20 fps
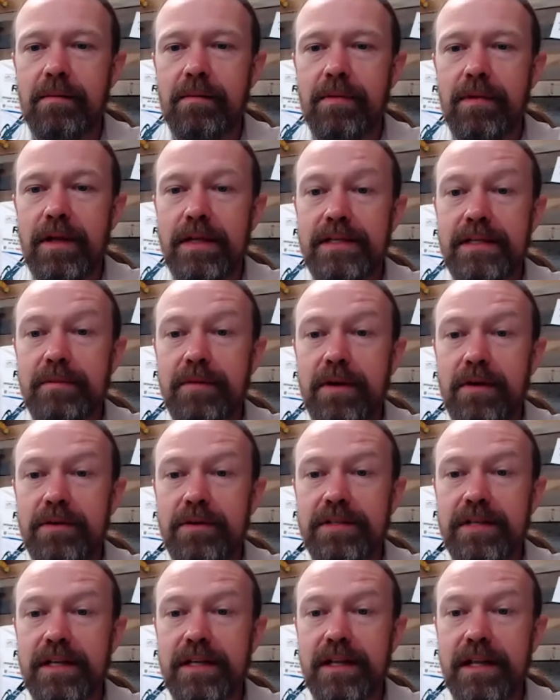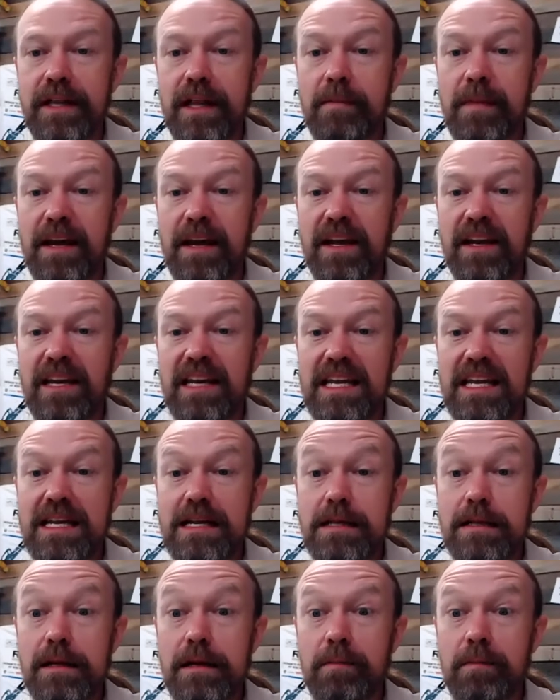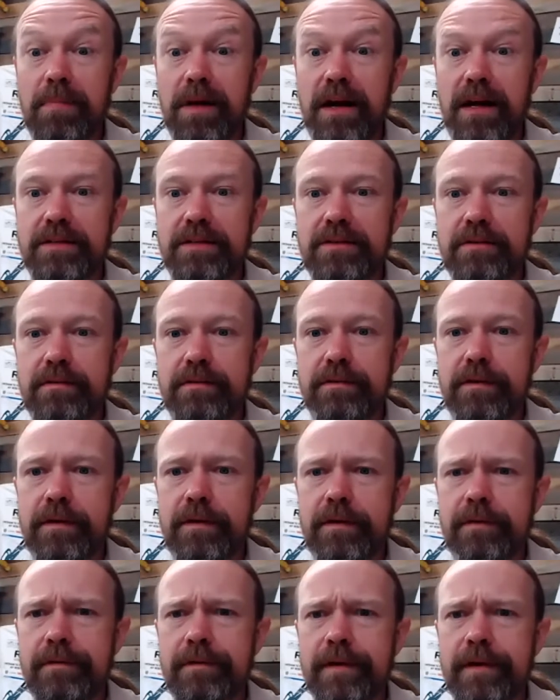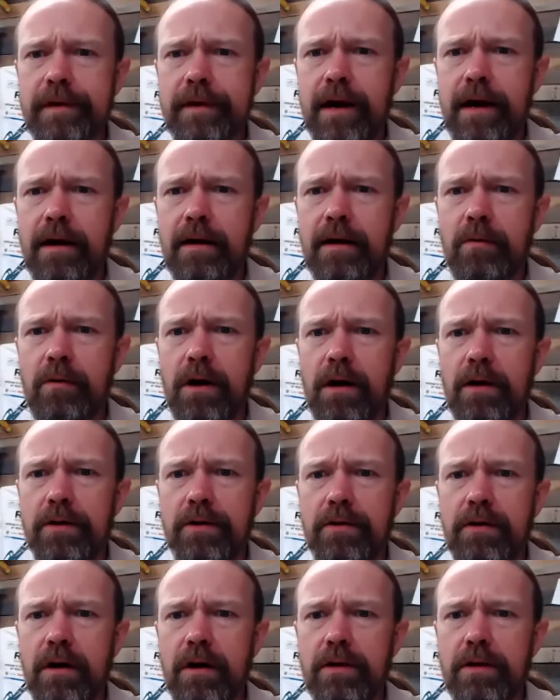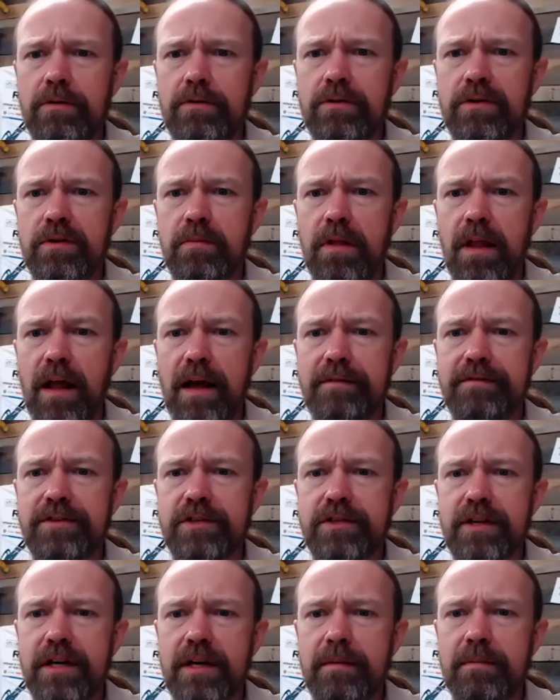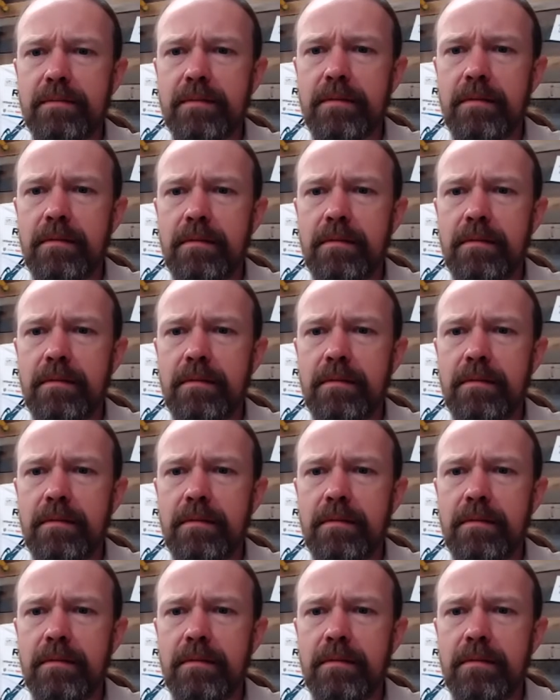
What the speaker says: Plus, I'm noticing that they make a neat little puzzle for you to figure out while you're on a YouTube live stream.